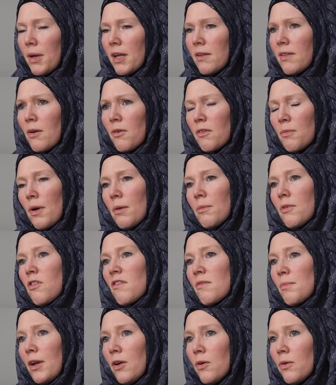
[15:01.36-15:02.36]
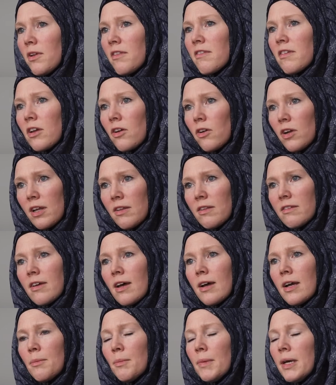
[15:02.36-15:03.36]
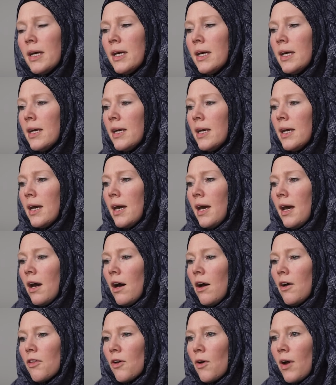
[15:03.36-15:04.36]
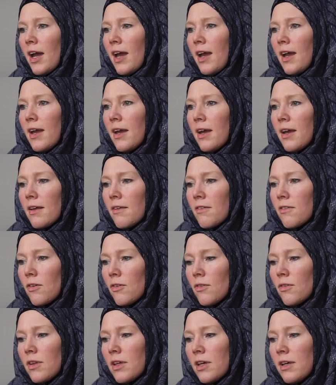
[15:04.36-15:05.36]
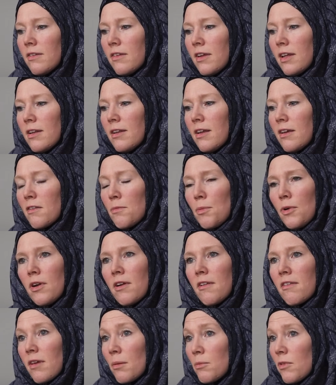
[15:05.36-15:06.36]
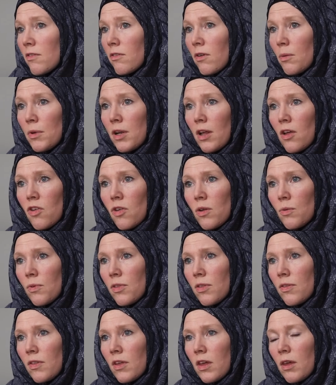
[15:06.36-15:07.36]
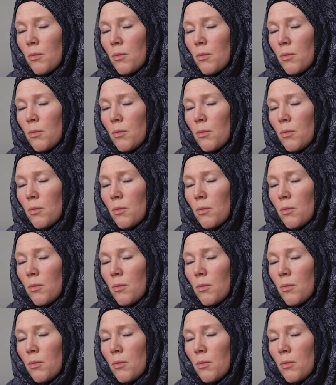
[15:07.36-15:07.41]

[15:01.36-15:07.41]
but that was probably just my own insecurity at the time. Although I certainly did experience some discrimination within the